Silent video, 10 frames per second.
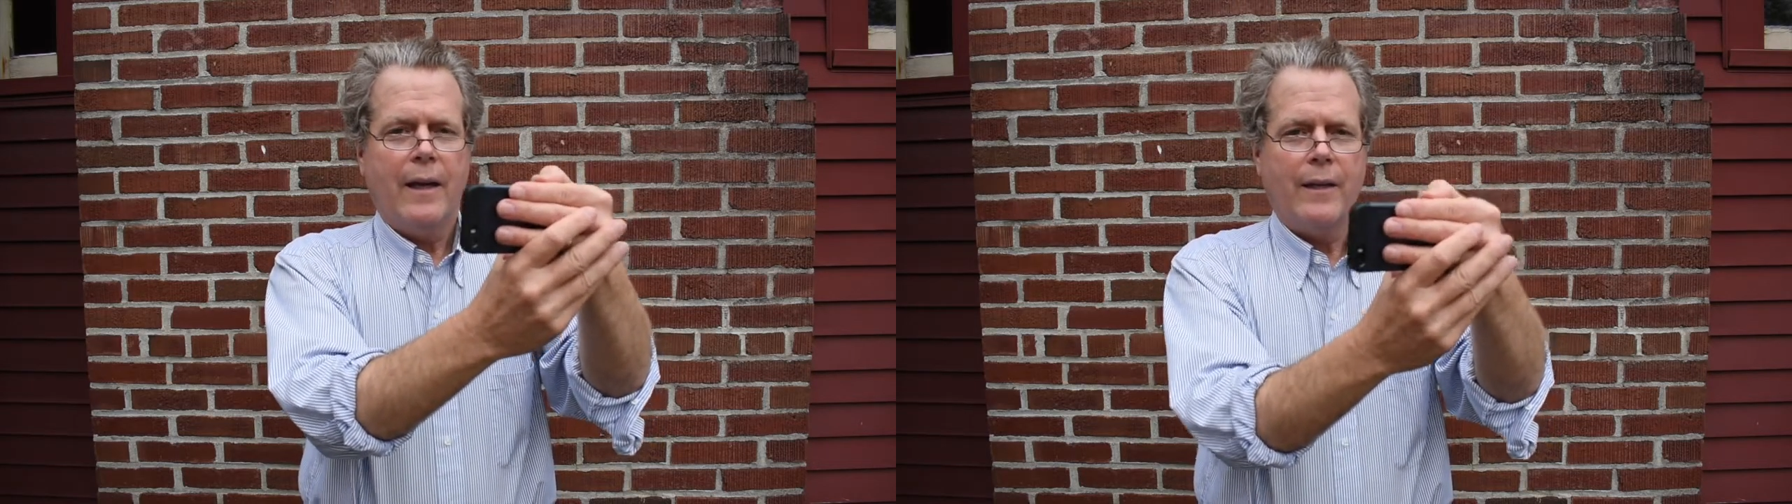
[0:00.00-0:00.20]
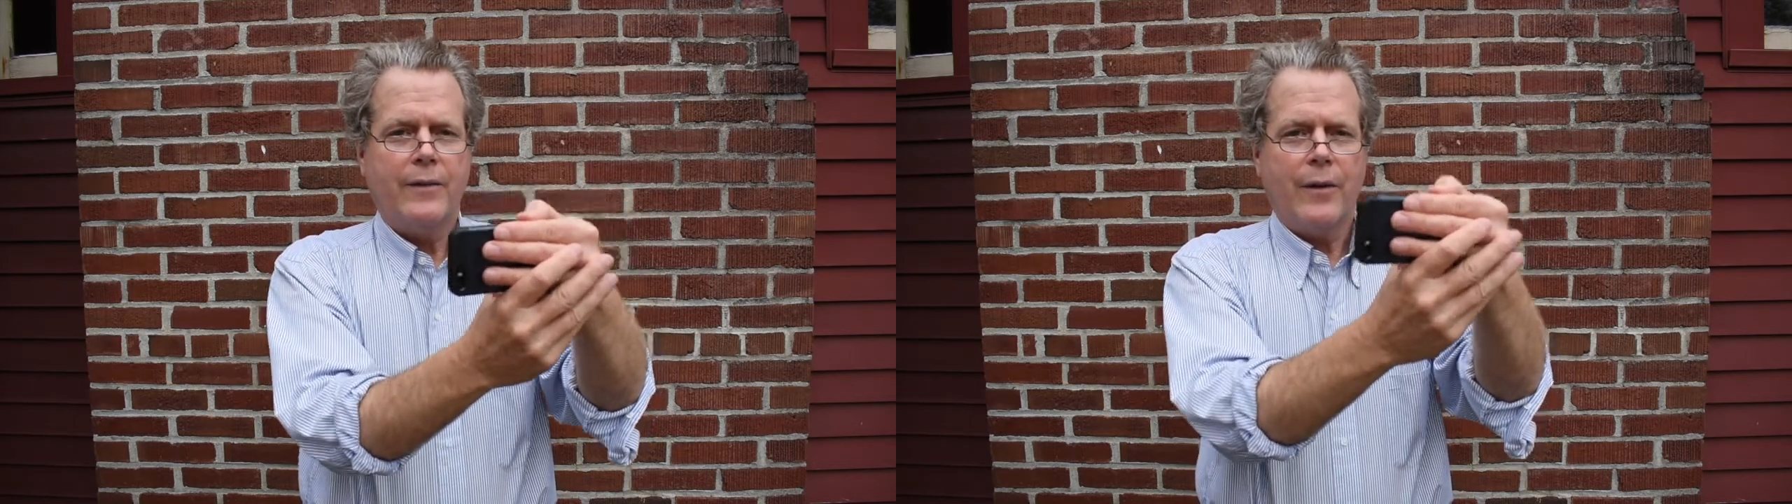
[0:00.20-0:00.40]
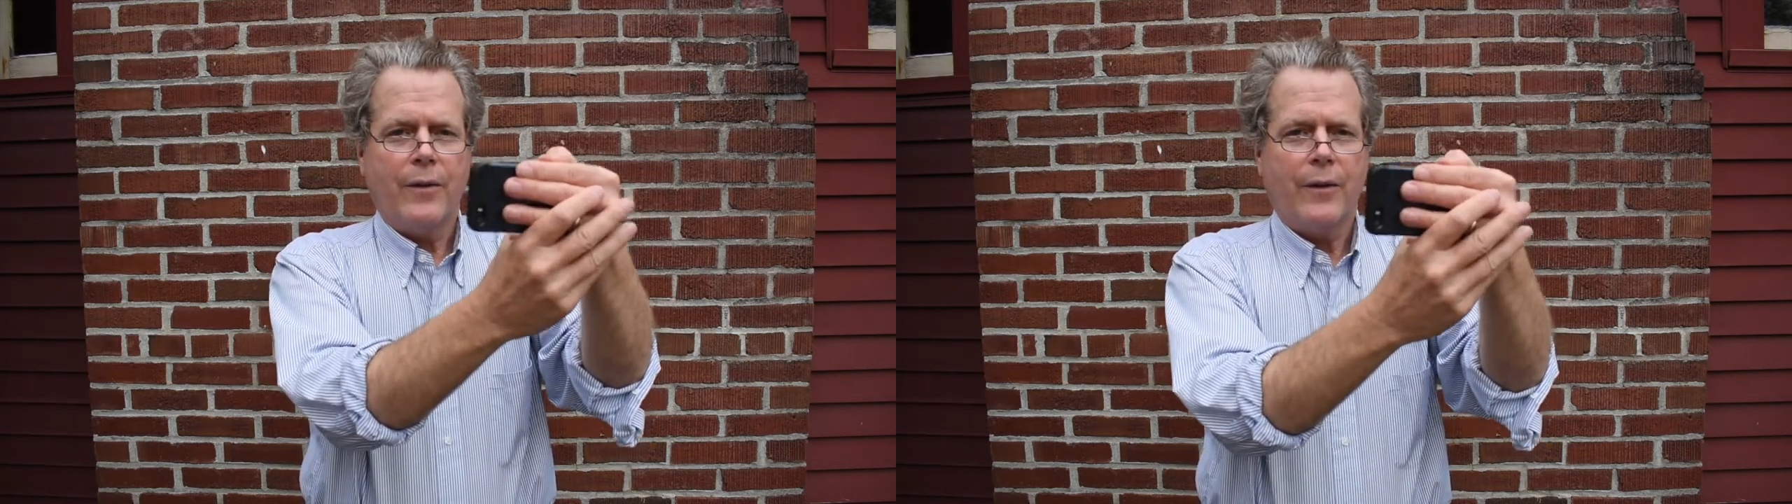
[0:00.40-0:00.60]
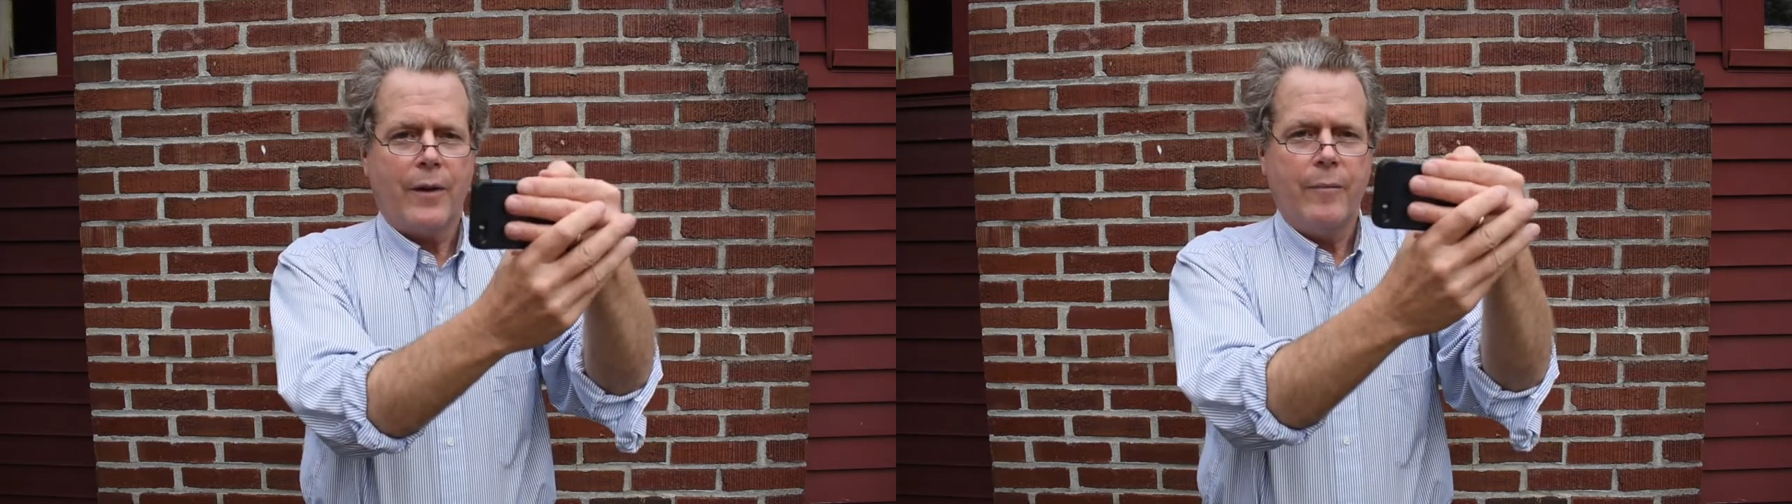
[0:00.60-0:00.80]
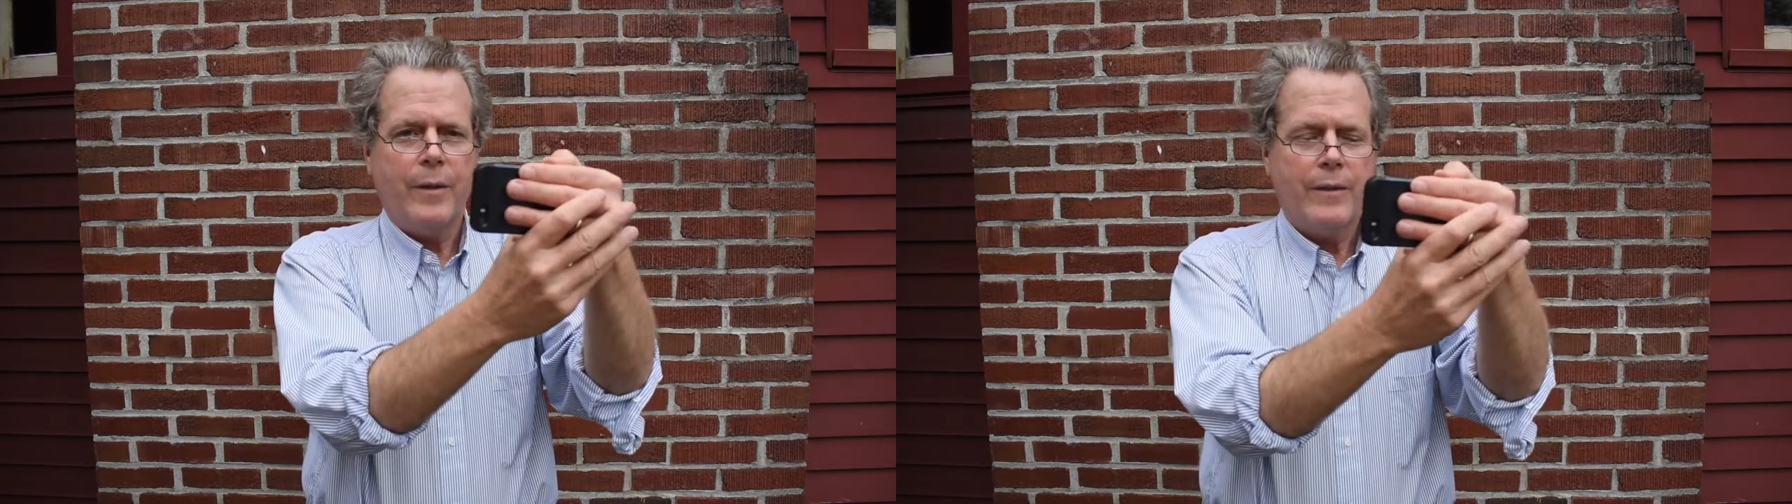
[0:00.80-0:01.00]
and so there
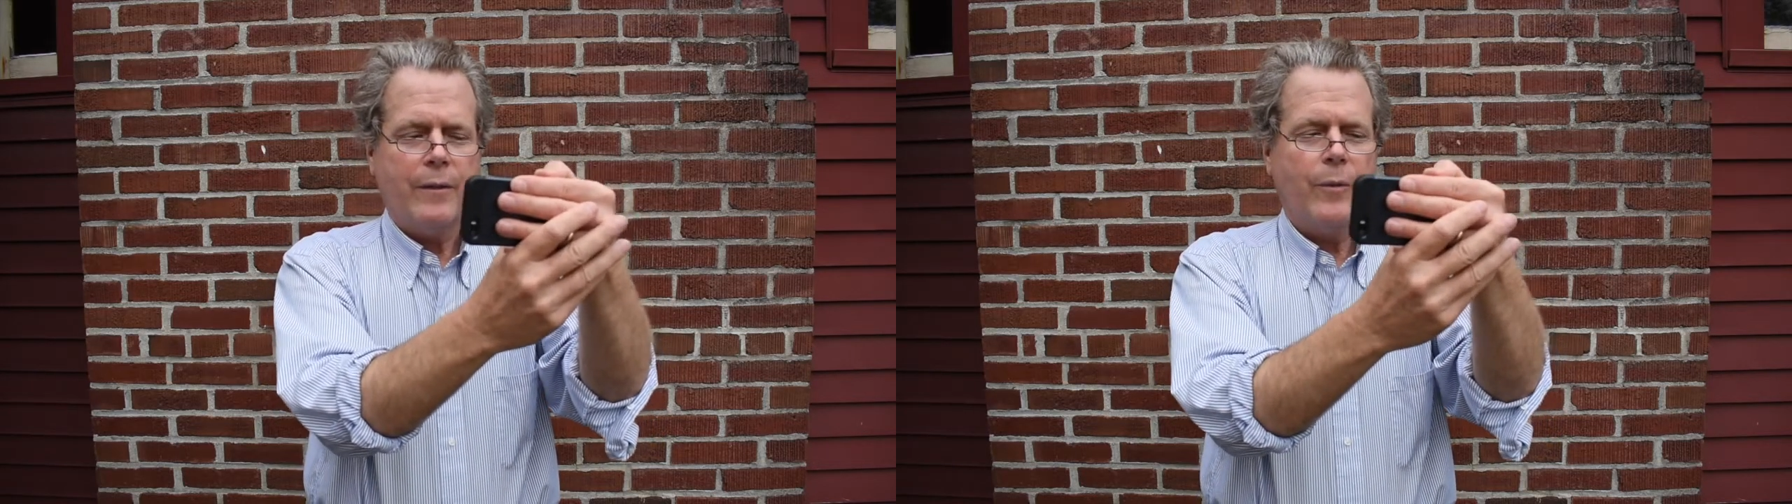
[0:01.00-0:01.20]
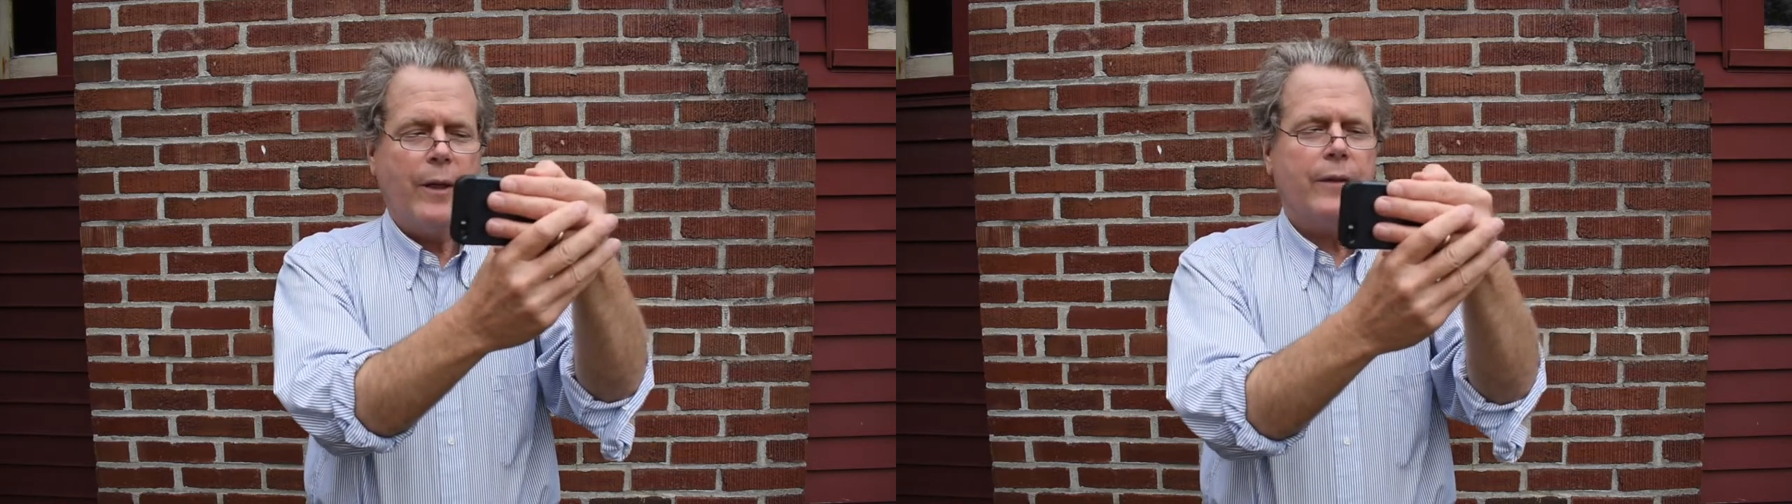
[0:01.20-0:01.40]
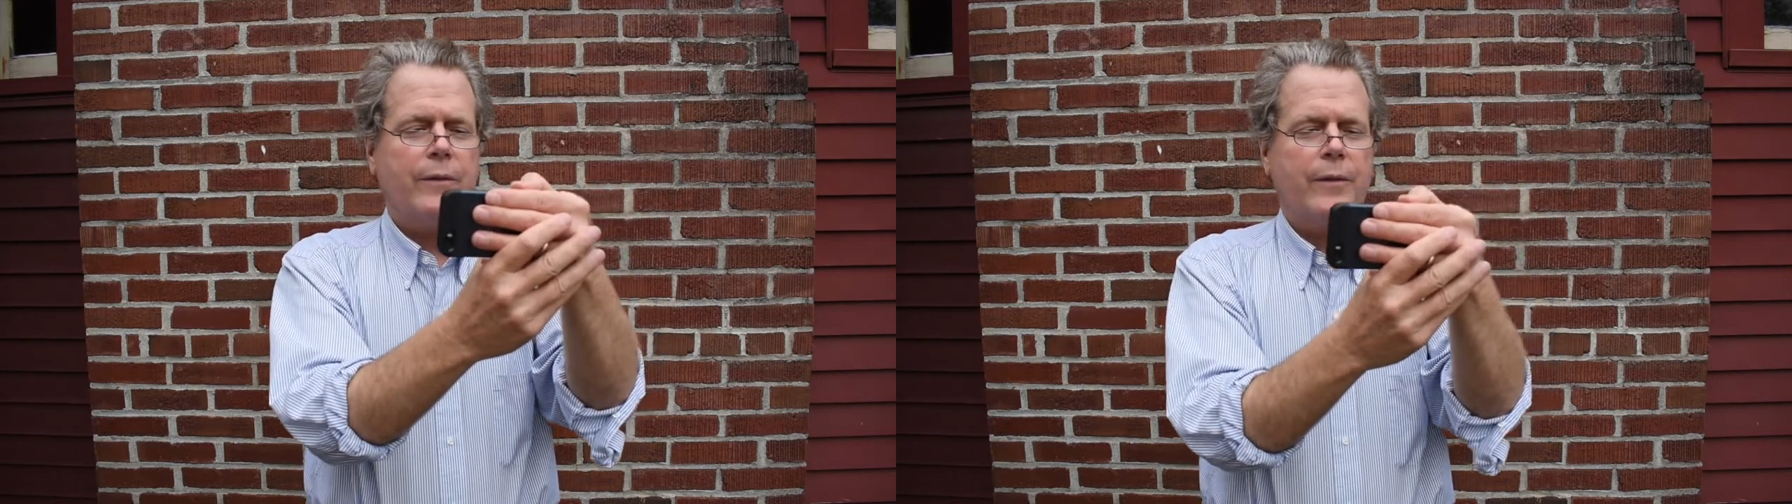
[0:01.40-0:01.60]
can be some wiggle.